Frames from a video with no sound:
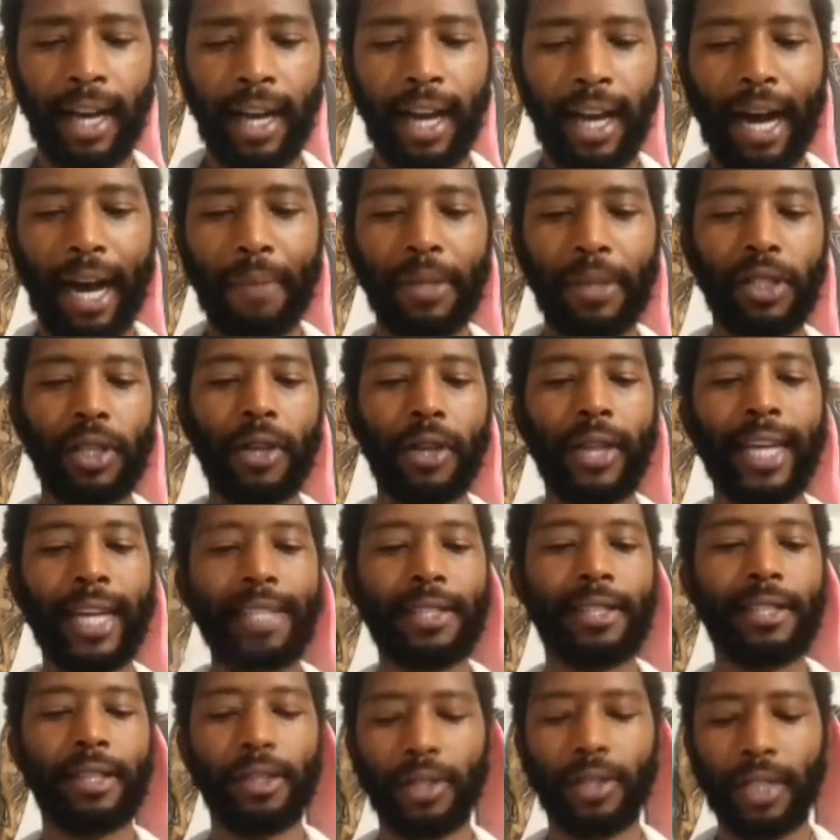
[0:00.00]
And so that's
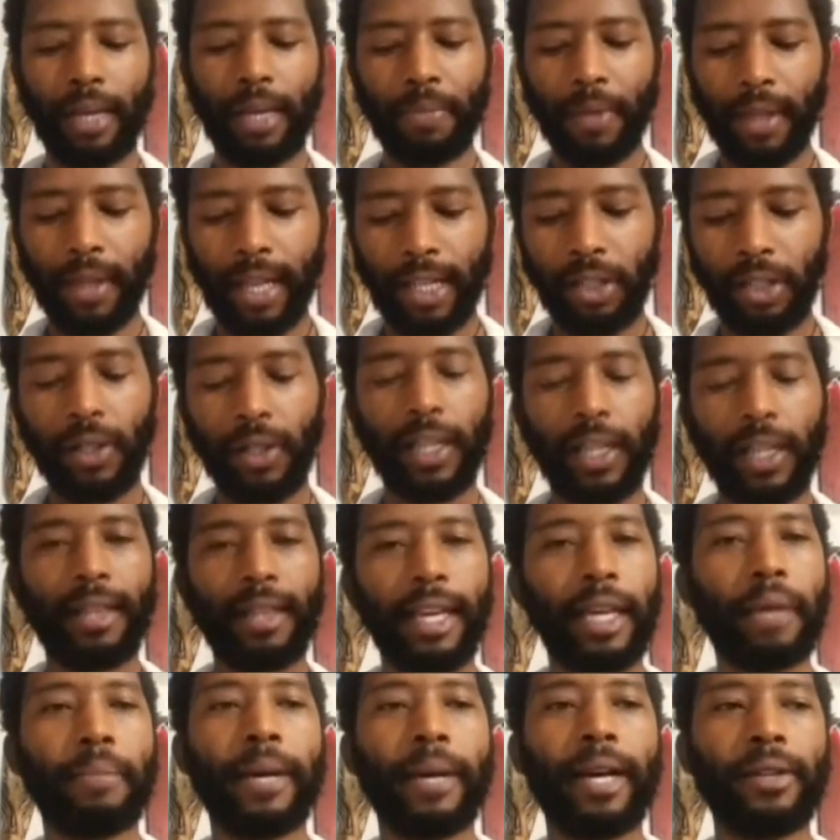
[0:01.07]
still something that you can
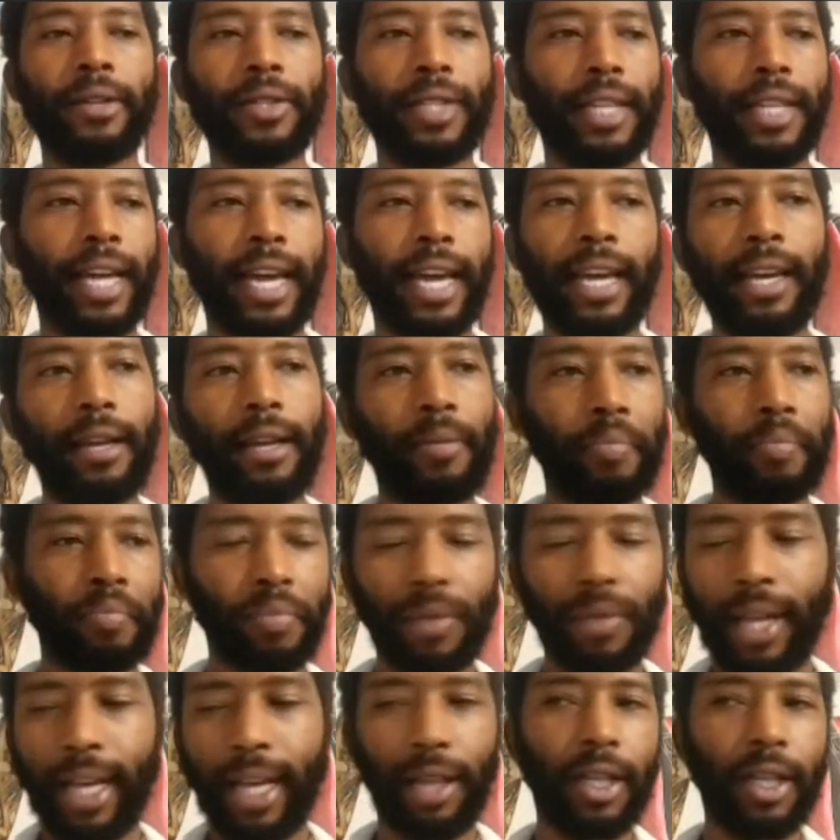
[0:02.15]
think about today and
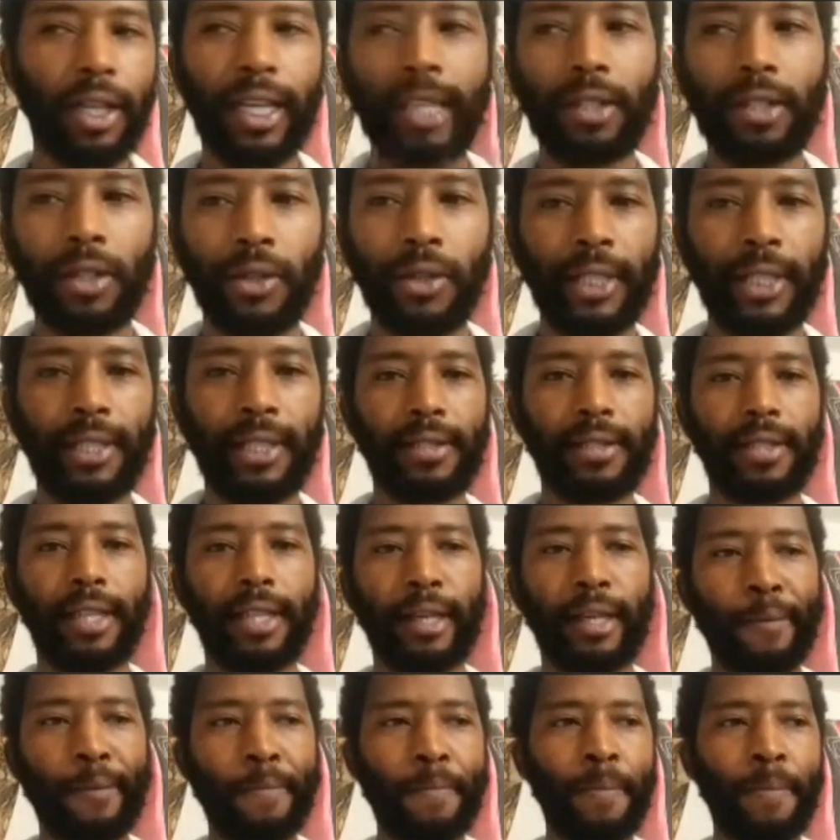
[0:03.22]
like into it to
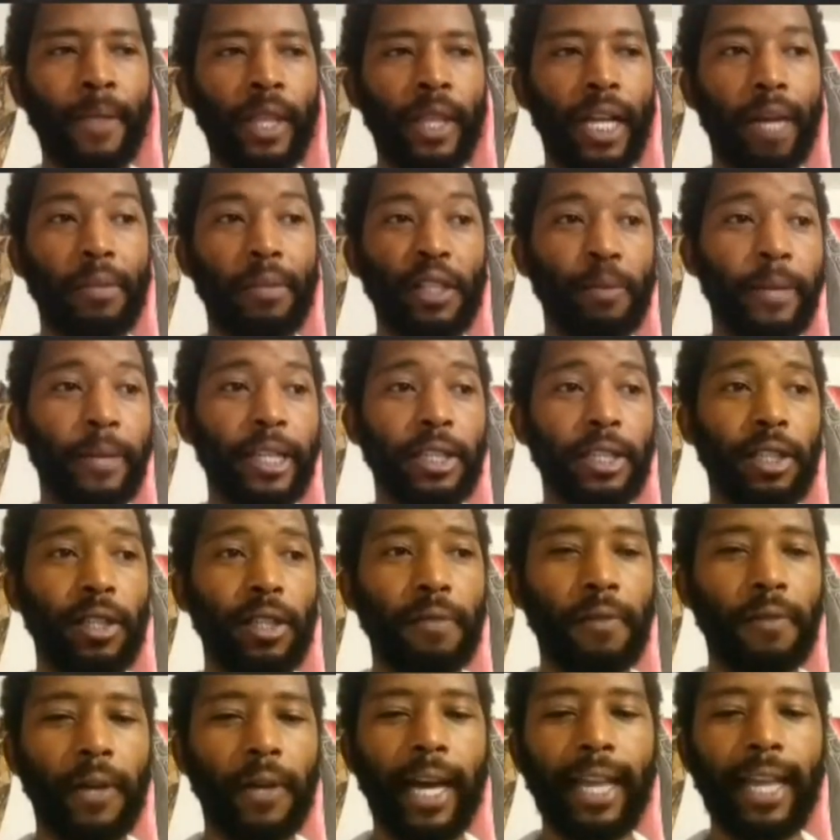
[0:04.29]
see, especially
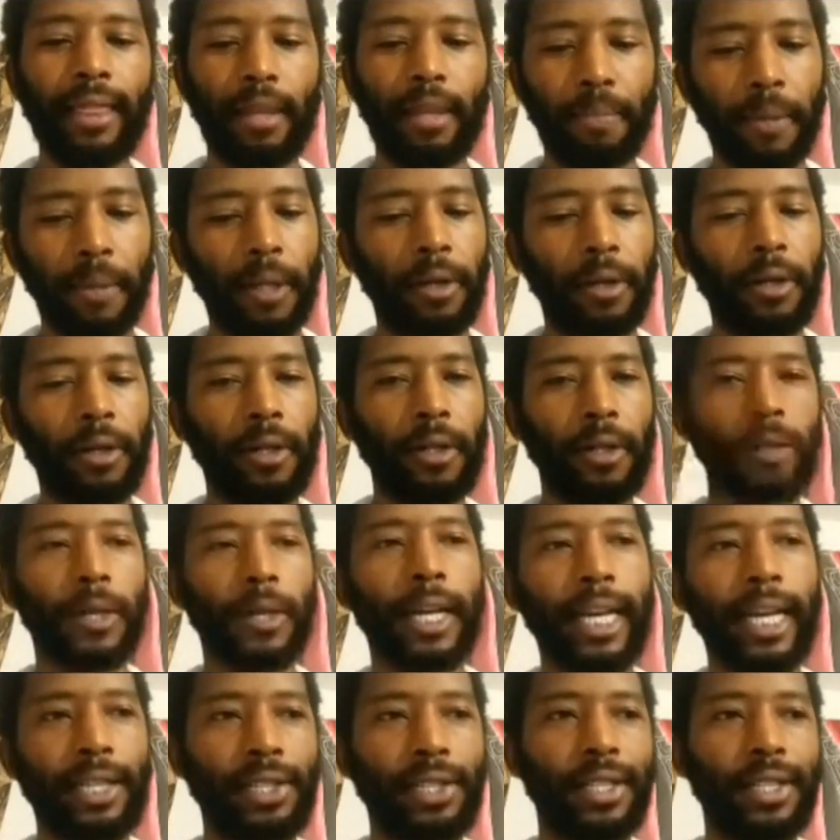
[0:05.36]
if you got the political
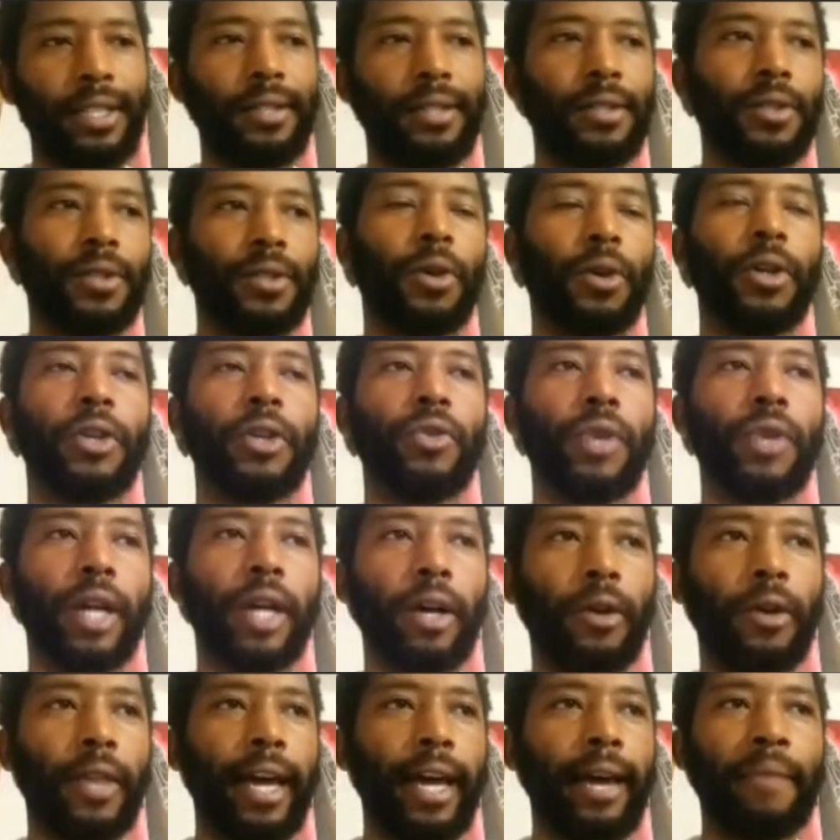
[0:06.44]
connections or you
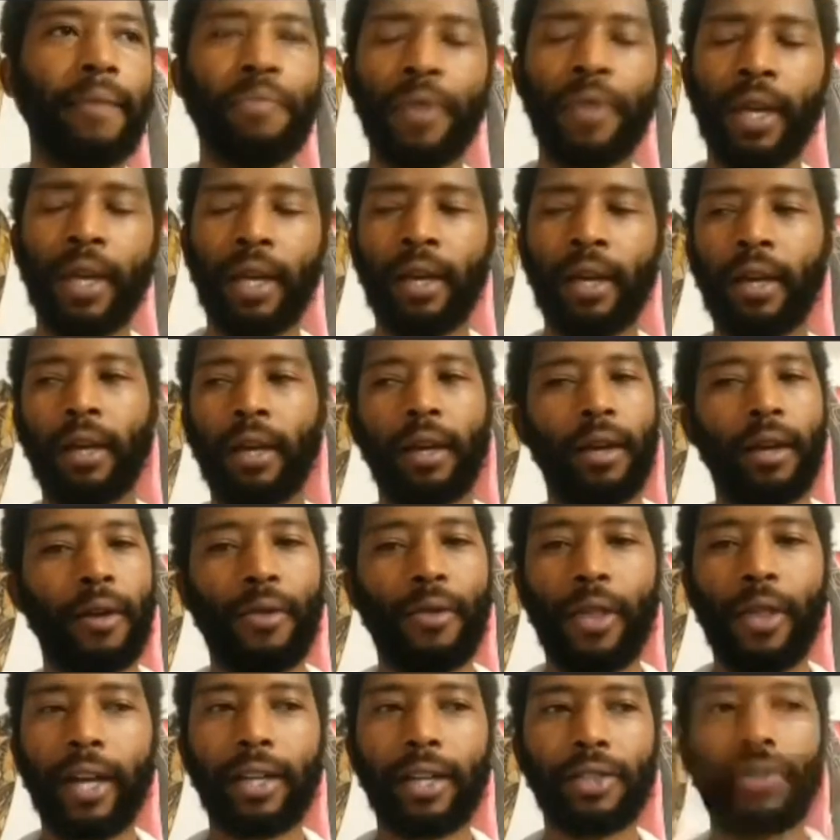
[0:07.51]
know that
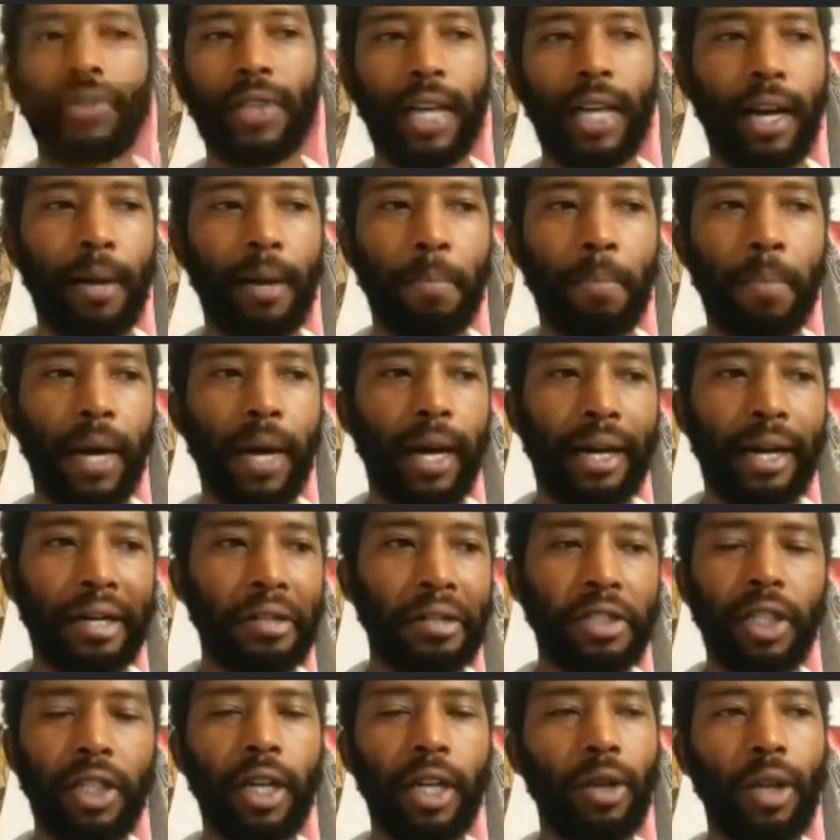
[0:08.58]
there's some
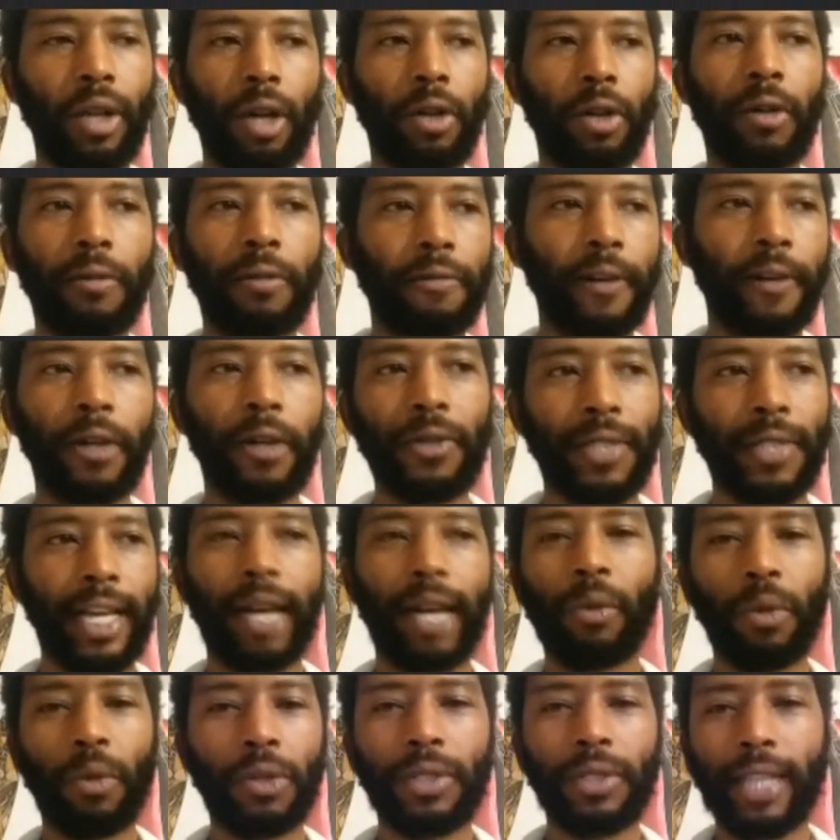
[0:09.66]
local folks
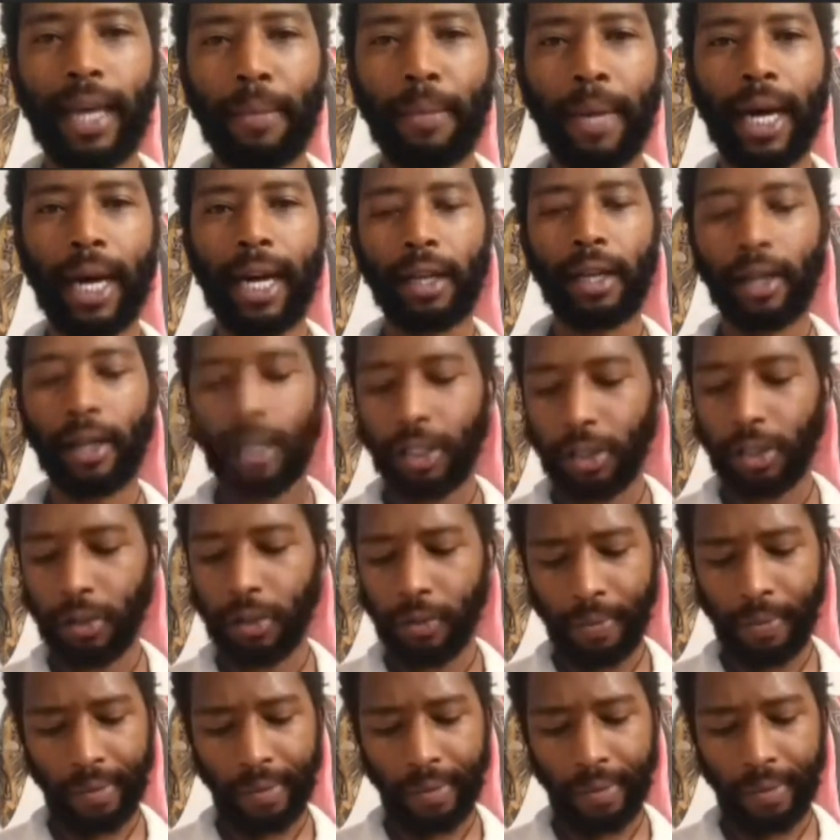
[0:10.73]
that will stand behind your issue.